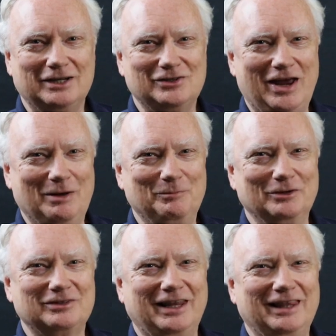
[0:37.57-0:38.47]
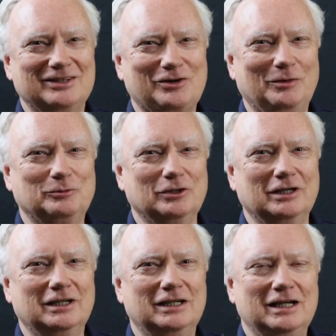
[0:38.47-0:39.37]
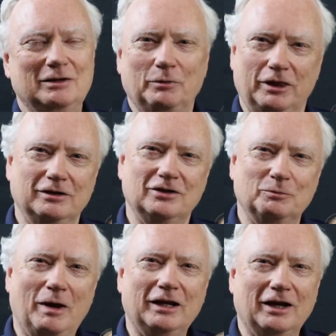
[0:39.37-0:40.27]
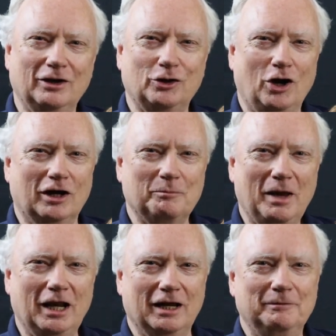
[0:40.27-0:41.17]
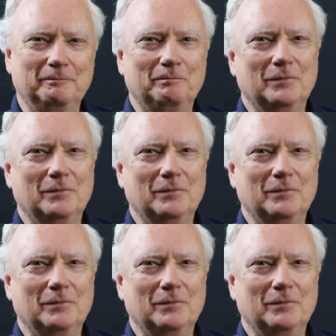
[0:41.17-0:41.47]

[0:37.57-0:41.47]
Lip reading: examples in the scripture. But this is my little dog, Bella.